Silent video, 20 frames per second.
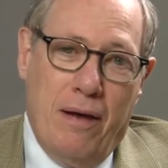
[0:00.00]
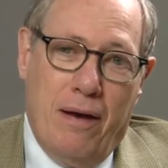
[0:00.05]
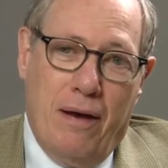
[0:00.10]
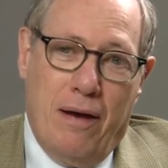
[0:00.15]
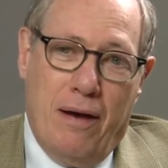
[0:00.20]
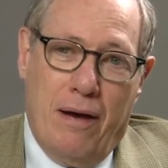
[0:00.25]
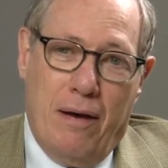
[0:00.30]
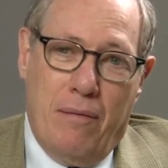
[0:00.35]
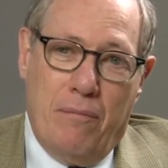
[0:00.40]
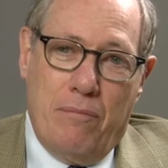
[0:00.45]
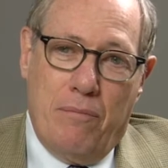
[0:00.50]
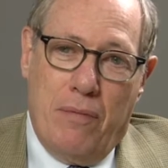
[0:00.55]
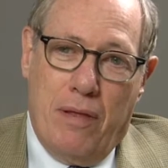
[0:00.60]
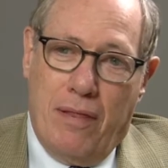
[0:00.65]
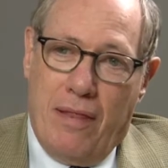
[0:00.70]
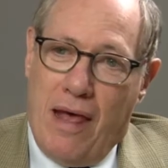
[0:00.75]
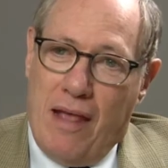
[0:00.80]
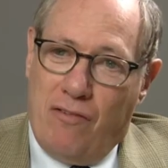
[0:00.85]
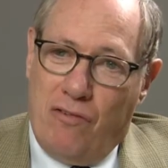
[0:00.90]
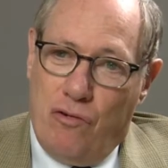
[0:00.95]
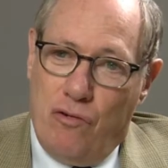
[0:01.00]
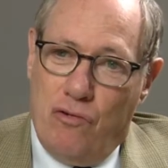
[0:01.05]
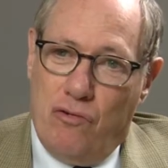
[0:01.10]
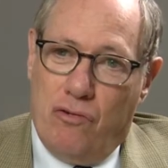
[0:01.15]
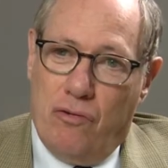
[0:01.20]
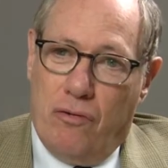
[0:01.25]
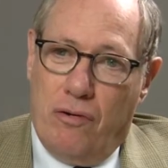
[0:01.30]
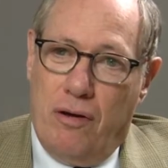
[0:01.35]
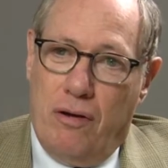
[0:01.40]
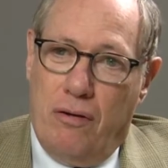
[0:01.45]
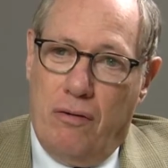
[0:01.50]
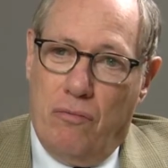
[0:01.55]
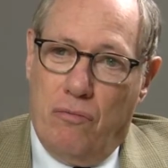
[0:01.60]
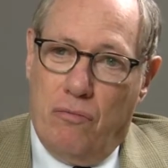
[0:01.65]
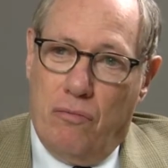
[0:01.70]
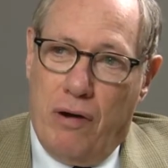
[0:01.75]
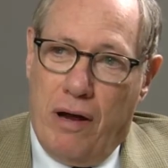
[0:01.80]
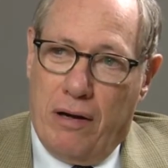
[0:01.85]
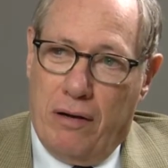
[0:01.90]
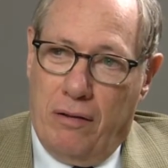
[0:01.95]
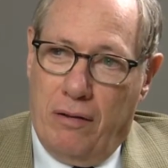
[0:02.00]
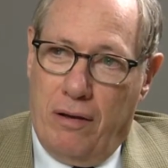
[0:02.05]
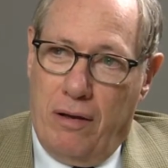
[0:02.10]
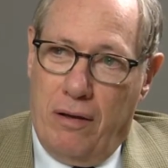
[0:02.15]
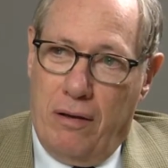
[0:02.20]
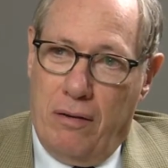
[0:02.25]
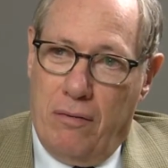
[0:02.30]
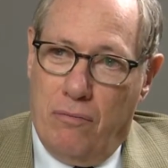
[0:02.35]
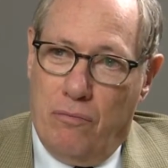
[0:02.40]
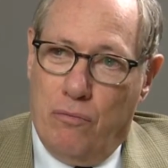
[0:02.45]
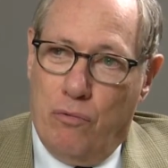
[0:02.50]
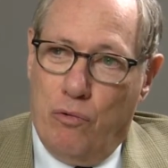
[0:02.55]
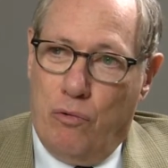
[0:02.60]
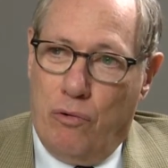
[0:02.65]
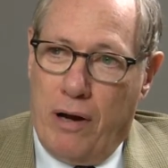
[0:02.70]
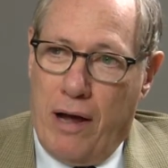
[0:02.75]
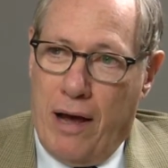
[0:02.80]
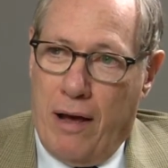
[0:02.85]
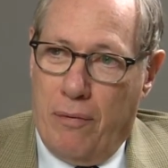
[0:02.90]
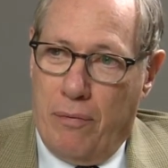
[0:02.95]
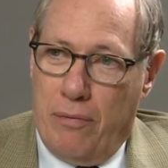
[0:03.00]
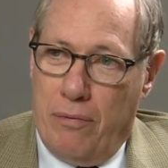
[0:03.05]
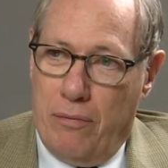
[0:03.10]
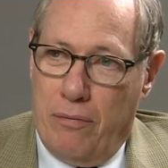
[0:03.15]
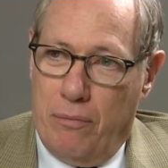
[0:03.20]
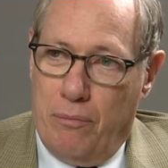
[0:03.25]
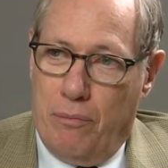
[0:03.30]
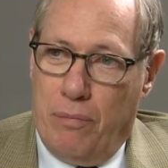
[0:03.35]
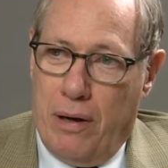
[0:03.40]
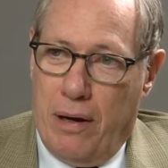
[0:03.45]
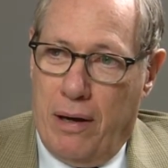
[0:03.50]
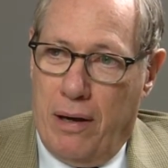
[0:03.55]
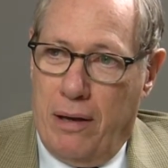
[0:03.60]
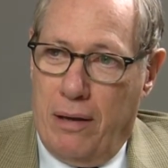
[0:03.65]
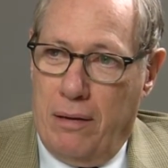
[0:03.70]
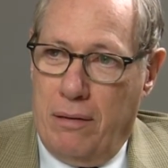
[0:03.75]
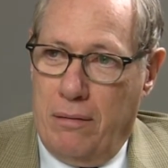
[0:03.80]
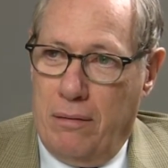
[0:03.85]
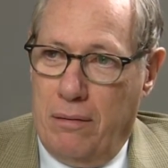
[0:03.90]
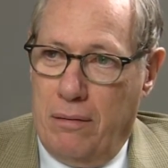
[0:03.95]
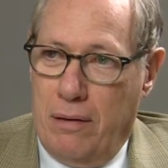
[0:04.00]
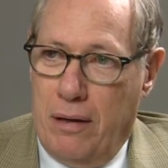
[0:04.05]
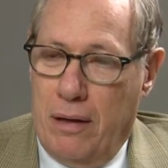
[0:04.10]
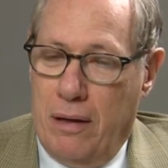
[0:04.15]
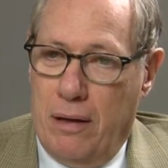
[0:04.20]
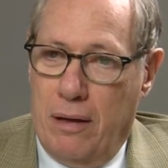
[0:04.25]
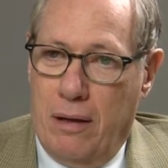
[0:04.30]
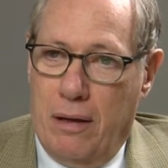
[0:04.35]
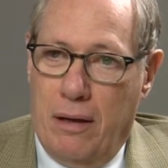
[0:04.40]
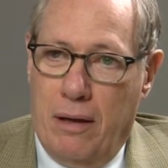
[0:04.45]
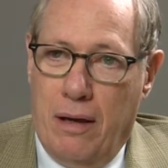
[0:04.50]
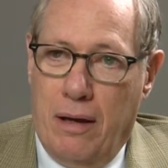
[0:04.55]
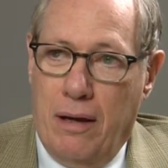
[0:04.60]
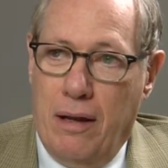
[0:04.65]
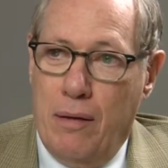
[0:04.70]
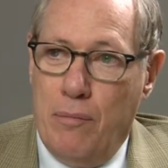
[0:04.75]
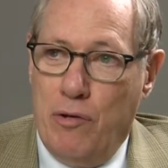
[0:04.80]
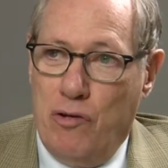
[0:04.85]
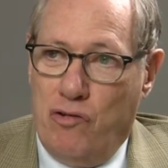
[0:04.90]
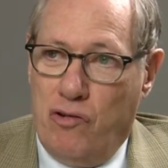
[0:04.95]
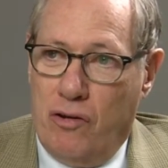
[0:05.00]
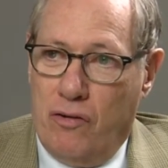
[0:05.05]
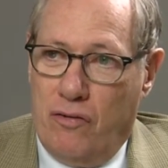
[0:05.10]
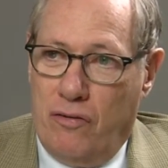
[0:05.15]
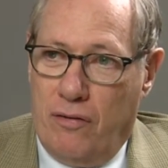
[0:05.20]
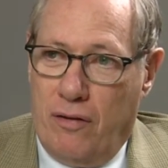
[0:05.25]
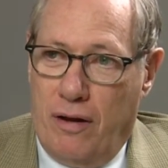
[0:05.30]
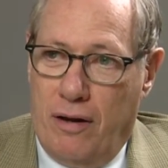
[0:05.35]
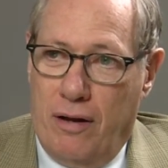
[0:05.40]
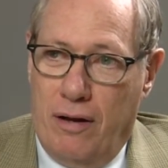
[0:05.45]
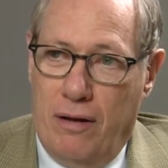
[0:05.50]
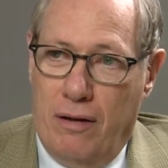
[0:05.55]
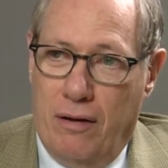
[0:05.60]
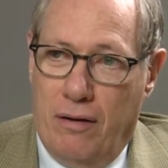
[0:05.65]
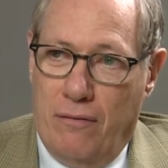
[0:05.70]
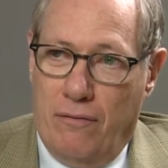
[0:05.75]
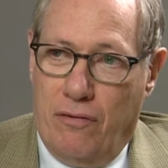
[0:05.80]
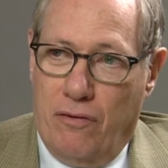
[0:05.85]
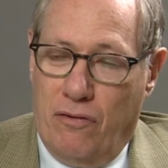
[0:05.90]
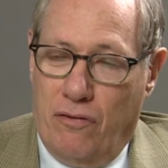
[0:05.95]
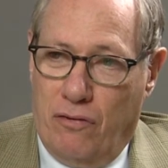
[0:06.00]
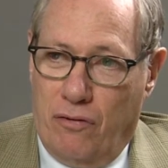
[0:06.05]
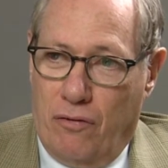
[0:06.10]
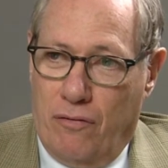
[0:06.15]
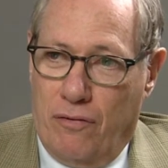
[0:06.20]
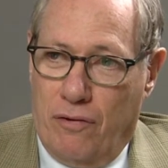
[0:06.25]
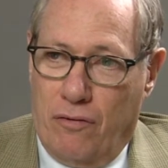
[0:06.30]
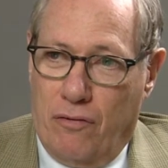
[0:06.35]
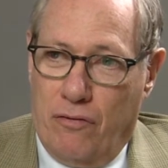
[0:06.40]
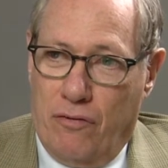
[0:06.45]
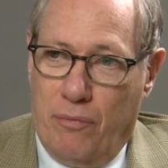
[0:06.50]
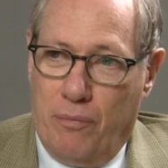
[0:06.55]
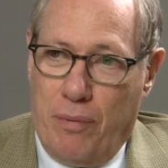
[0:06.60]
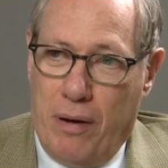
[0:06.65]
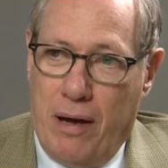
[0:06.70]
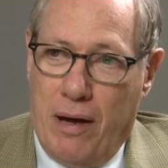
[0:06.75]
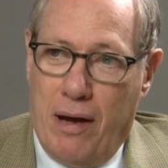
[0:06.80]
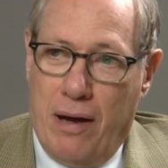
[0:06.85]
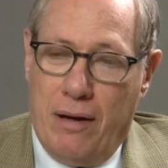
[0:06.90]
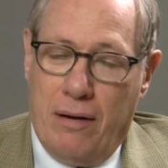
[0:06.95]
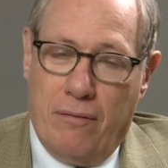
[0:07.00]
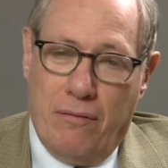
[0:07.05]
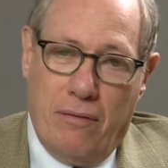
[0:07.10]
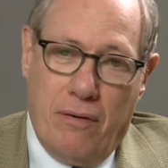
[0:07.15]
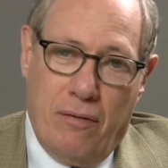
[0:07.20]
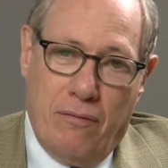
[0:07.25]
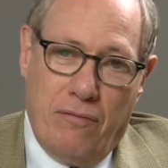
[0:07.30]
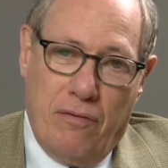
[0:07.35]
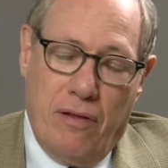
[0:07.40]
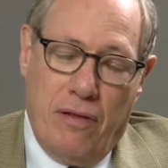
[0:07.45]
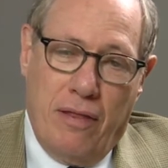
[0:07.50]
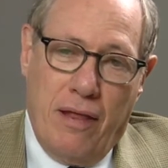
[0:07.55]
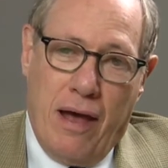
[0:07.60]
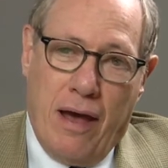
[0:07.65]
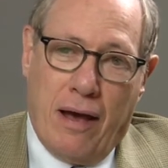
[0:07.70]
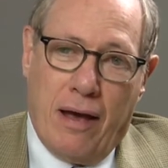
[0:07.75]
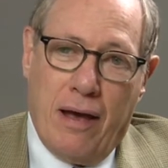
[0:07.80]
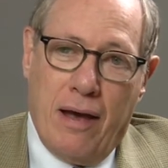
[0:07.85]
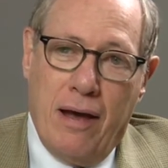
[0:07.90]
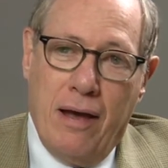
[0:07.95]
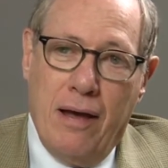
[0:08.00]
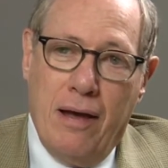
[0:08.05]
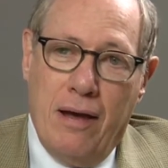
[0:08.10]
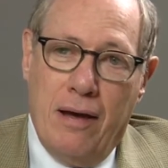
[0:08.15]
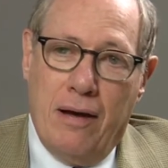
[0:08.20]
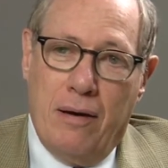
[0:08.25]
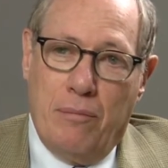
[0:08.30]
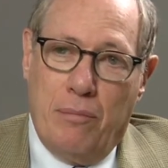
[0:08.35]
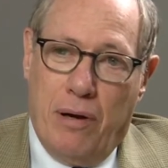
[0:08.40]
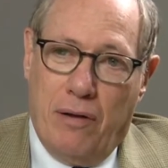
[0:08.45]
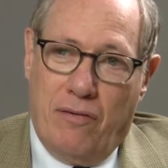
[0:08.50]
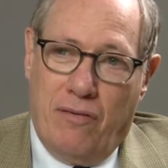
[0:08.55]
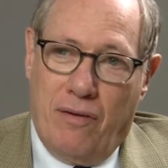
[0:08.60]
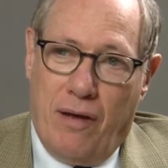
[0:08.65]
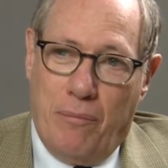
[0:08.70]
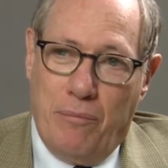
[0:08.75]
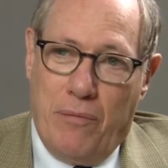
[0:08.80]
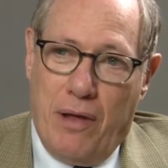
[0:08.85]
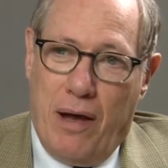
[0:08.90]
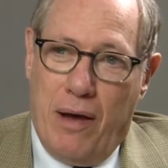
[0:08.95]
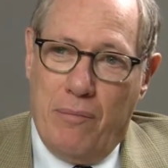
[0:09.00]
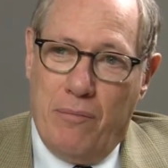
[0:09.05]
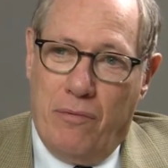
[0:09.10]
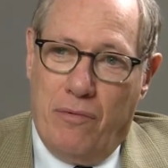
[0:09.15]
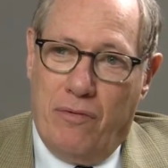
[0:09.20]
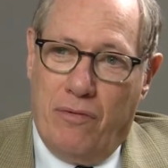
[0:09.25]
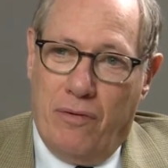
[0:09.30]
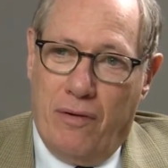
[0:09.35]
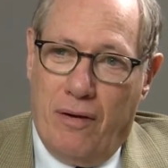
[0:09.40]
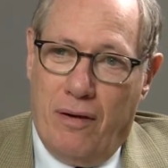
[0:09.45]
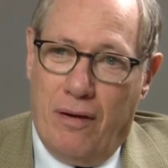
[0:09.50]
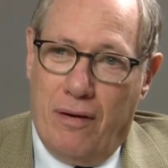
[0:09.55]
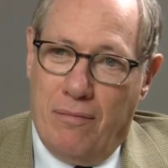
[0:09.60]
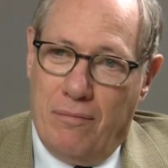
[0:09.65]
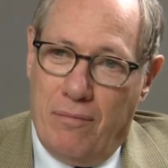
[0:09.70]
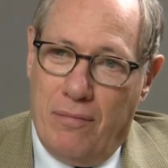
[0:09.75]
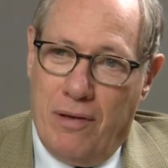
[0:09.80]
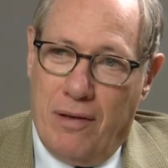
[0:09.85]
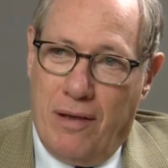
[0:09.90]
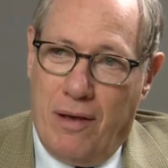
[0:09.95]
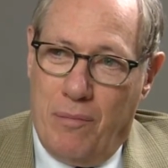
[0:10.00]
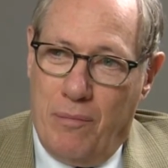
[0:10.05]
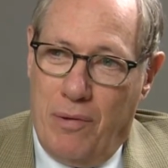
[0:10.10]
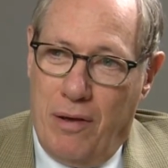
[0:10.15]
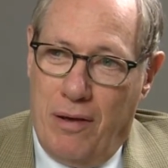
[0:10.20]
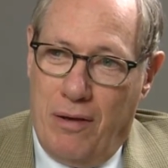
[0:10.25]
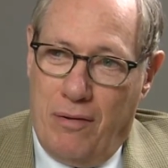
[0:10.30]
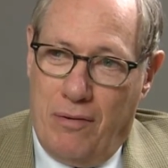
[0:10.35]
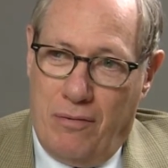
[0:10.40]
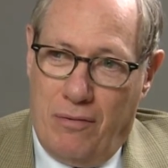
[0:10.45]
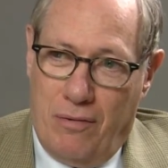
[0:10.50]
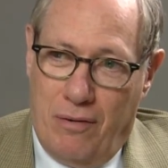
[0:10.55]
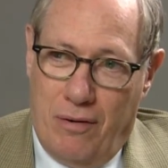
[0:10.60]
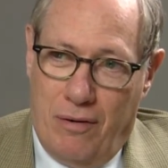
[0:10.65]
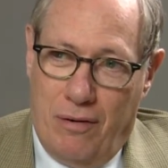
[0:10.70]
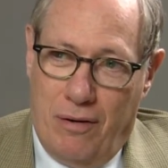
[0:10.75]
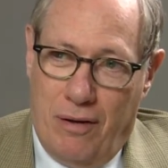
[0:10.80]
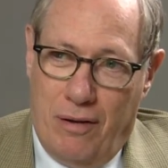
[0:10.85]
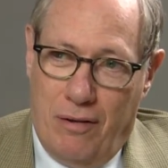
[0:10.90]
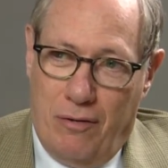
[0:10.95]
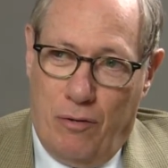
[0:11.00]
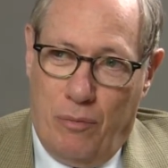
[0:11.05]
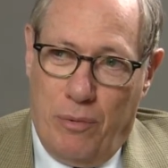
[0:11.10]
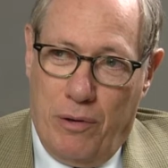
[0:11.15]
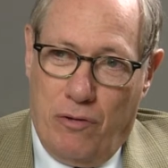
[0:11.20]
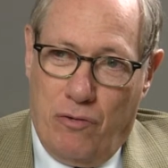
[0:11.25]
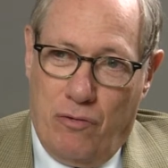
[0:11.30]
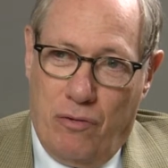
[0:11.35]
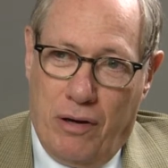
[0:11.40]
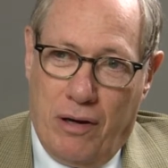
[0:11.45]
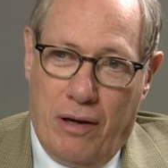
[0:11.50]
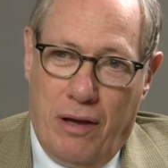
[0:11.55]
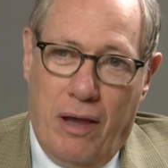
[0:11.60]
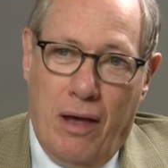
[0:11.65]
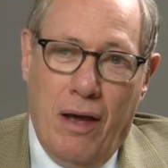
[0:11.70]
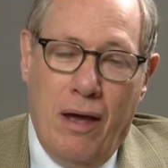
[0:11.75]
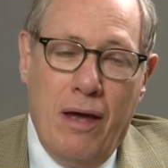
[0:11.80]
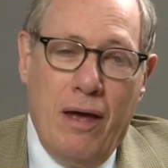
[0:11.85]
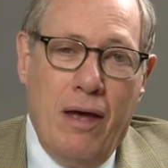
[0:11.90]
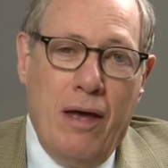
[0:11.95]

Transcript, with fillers: Um, and that's usually readily ruled out by uh, an imaging study of the cervical spine of, of the neck. But sometimes uh, it can be a, a, little bit tricky.